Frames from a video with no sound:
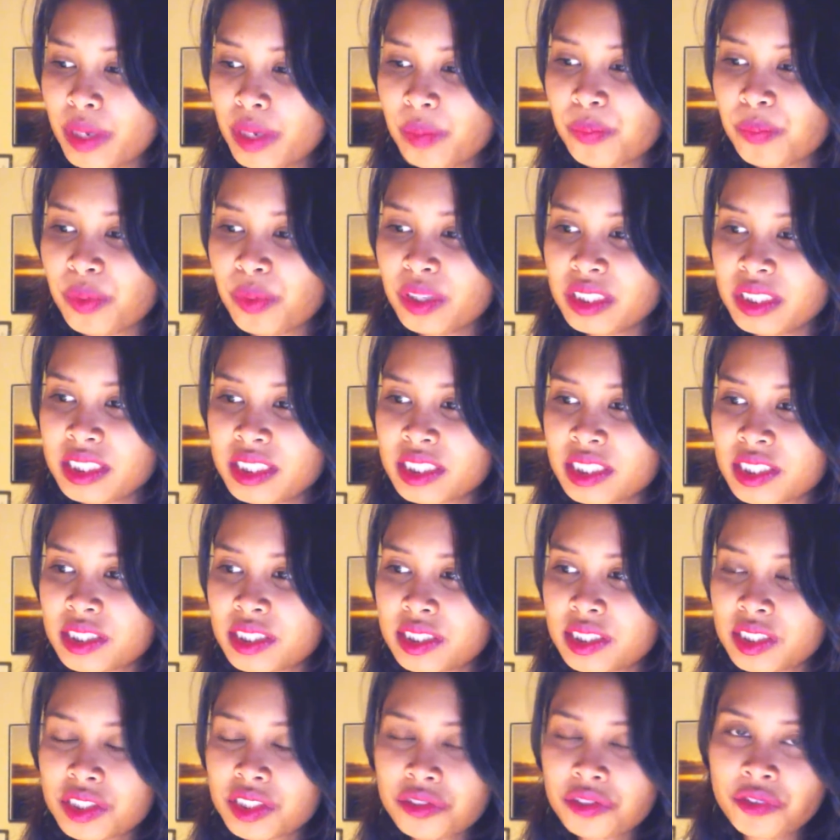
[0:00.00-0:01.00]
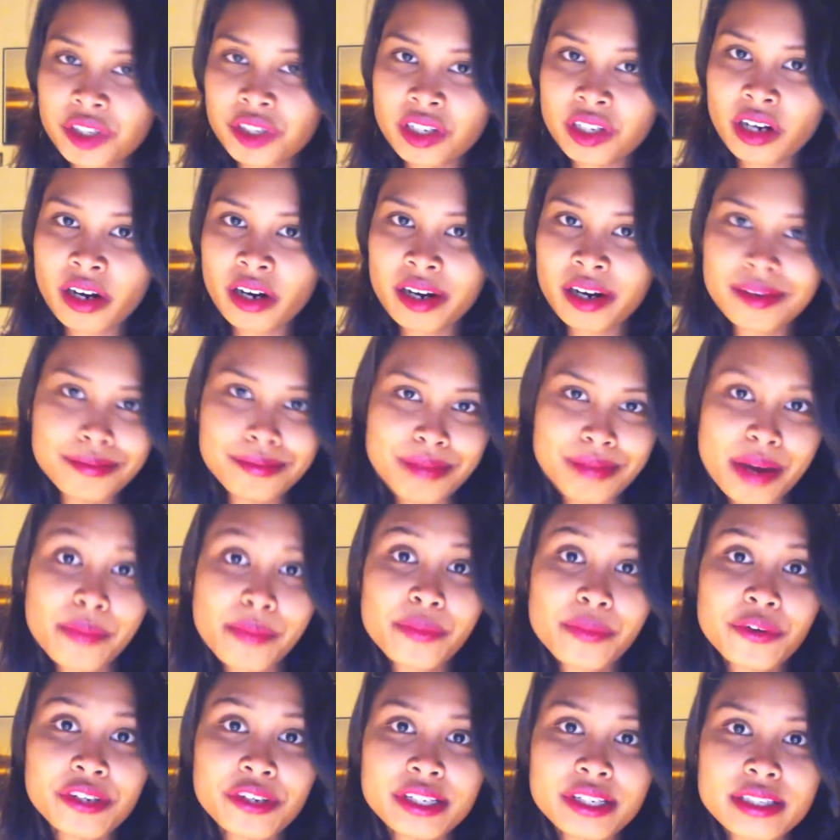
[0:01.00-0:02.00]
people just disregard
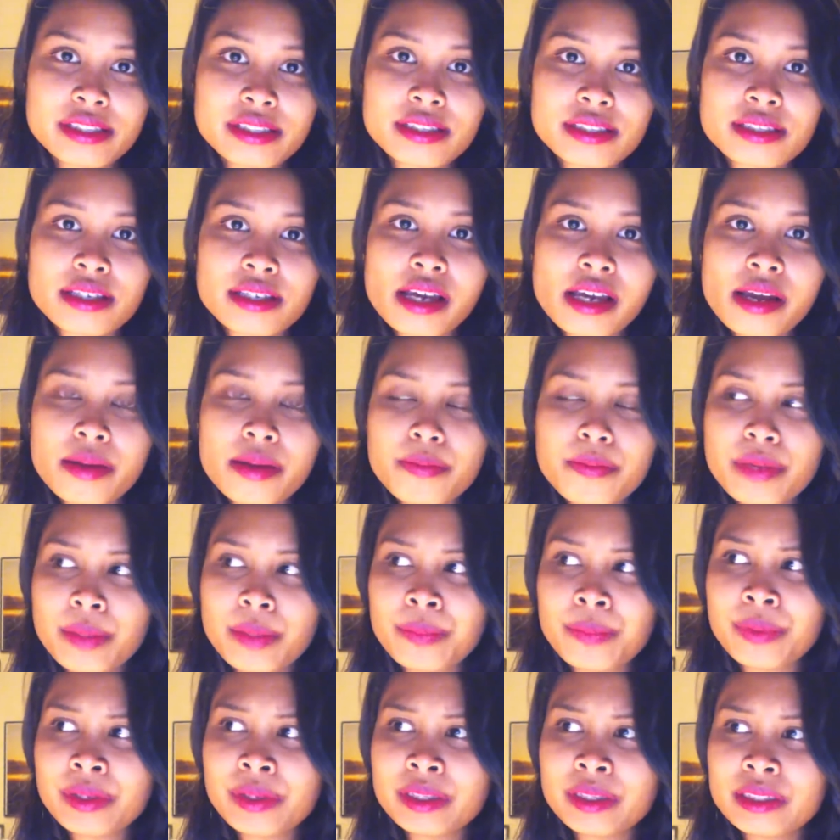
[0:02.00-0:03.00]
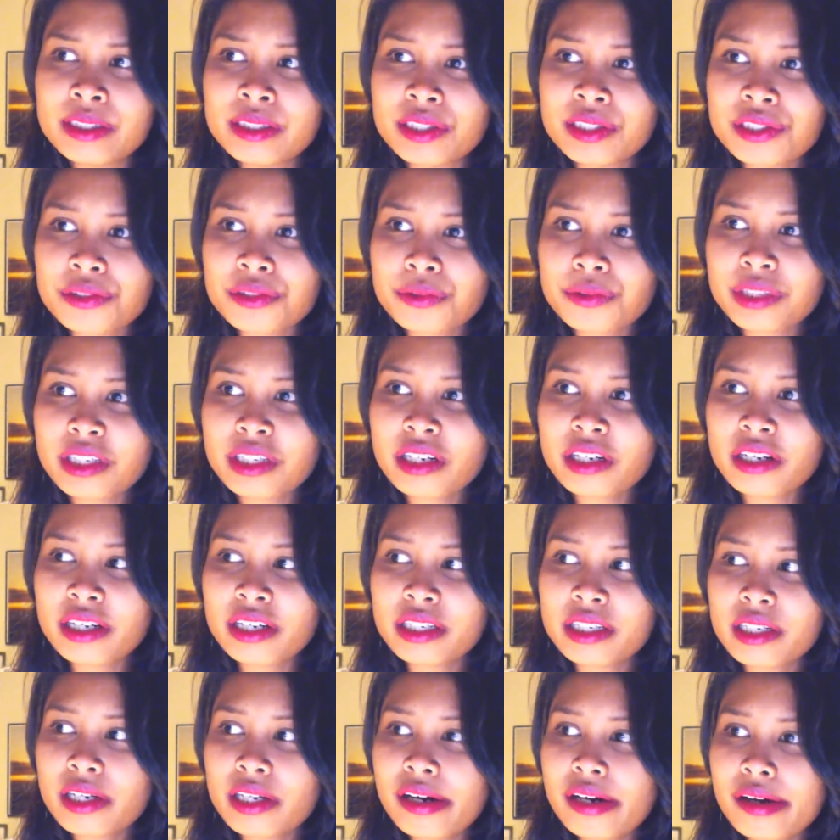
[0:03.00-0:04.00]
memories. People
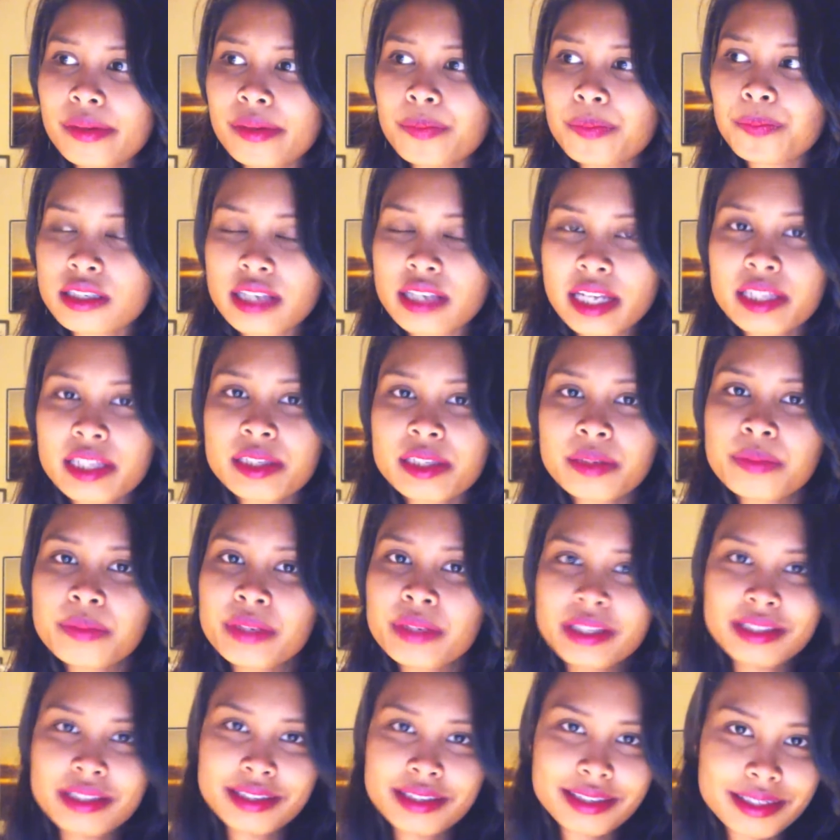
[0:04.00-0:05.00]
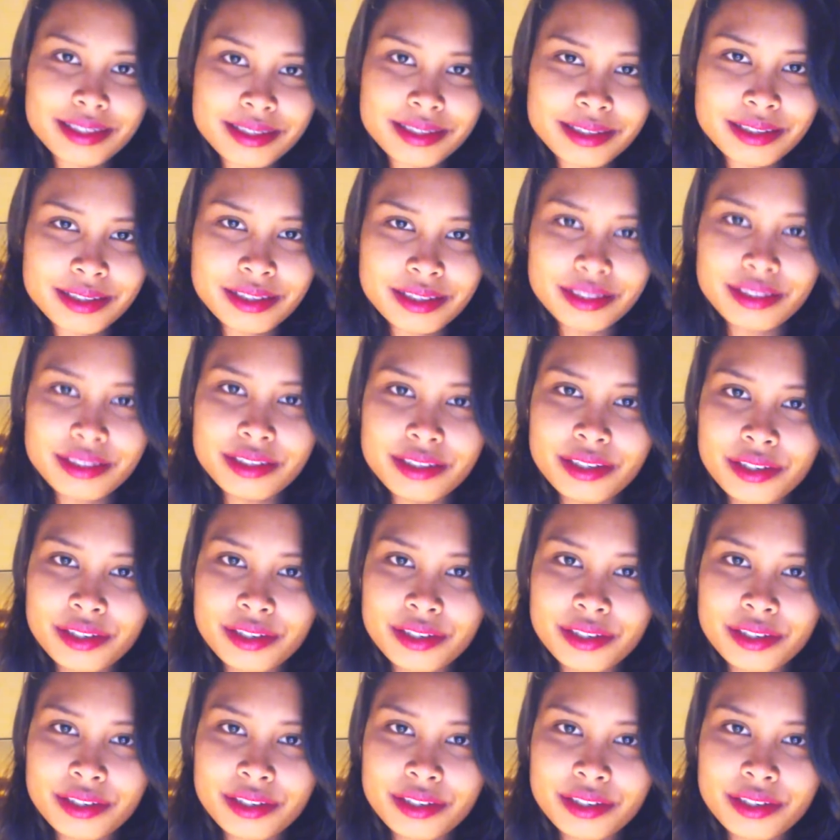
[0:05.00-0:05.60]
disregard sentiments.